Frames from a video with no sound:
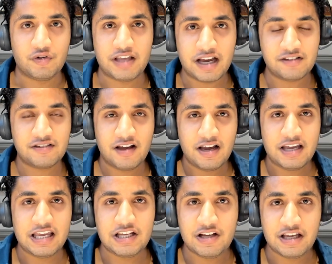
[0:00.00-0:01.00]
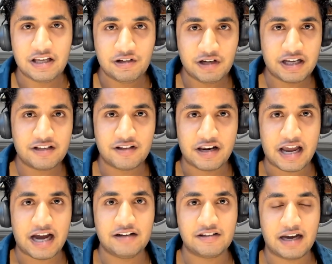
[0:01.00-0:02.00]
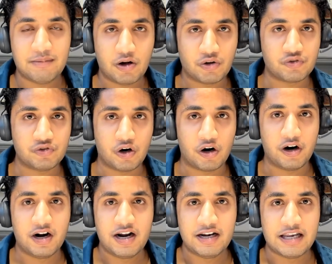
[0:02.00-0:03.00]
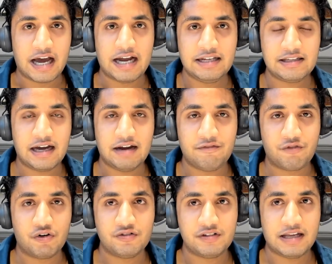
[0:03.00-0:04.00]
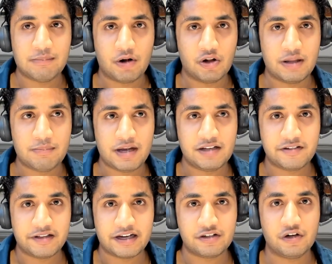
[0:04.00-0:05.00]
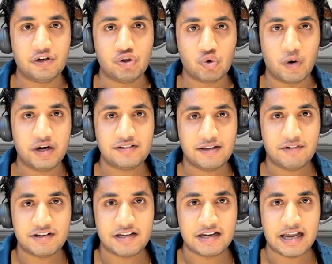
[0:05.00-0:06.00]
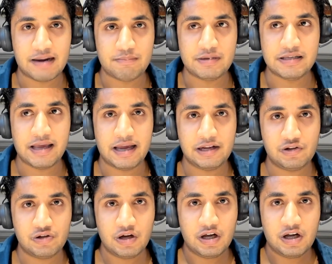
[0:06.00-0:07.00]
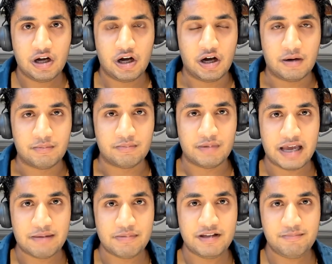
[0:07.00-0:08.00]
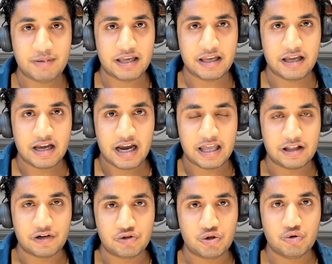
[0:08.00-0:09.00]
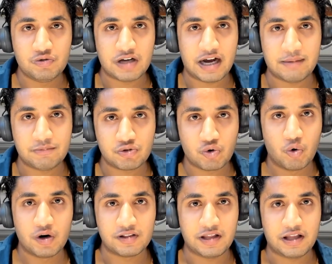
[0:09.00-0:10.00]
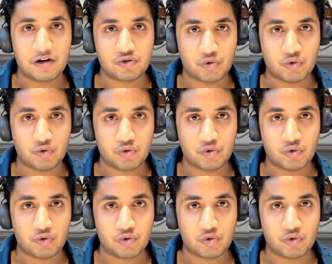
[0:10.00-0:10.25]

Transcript: Yes, he is a 9-time All-Star, 9-time first-team All-NBA selection, 2017 NBA MVP, and then 2-time scoring leader.